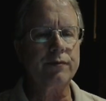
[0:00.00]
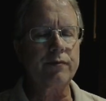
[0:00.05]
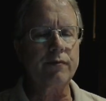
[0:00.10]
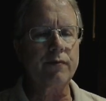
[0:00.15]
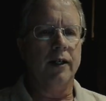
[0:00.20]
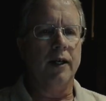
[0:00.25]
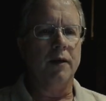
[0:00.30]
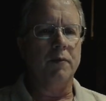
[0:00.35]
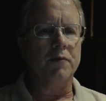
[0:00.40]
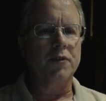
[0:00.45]

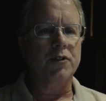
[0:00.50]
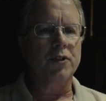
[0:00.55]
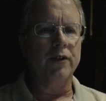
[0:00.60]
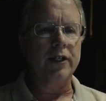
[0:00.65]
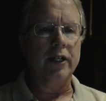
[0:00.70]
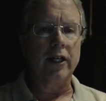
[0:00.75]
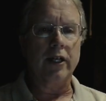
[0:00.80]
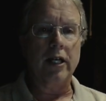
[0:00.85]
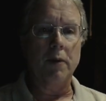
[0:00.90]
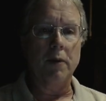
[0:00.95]
I'm
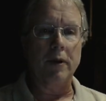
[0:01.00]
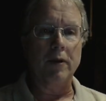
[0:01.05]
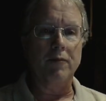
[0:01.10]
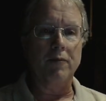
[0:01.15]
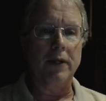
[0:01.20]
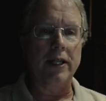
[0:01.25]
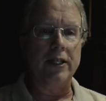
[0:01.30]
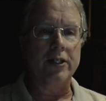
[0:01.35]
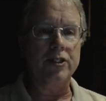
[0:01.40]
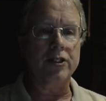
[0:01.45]
showing a couple of
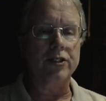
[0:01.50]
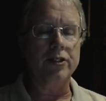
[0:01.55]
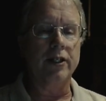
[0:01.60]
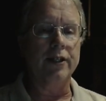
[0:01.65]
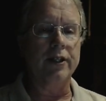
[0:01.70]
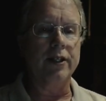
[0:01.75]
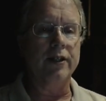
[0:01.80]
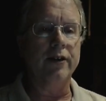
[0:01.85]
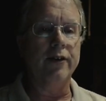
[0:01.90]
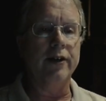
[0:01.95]
places on
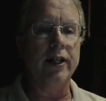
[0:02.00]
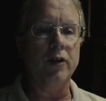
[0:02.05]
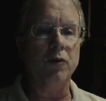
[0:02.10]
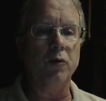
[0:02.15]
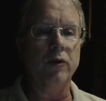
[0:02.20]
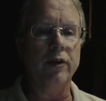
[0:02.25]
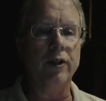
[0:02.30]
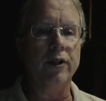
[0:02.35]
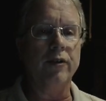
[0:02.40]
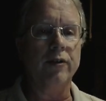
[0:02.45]
the internet
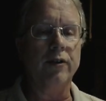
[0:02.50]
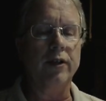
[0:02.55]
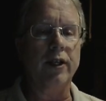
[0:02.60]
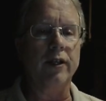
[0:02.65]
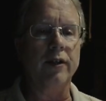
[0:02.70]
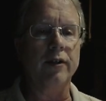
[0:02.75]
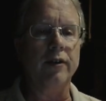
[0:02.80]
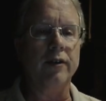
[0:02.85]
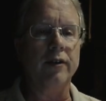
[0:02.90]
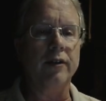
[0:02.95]
where you
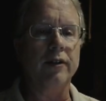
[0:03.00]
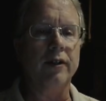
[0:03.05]
can